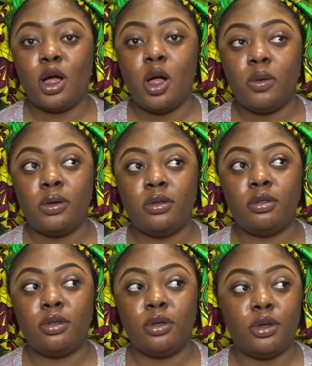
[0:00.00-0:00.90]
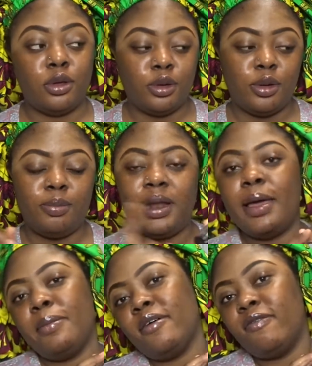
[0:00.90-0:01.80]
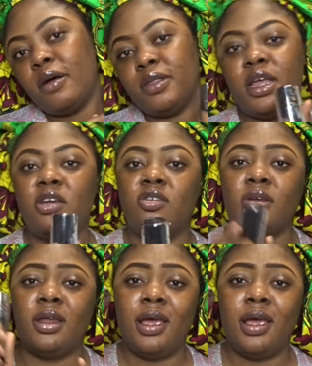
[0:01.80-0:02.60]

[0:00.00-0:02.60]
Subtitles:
going to apply my foundation,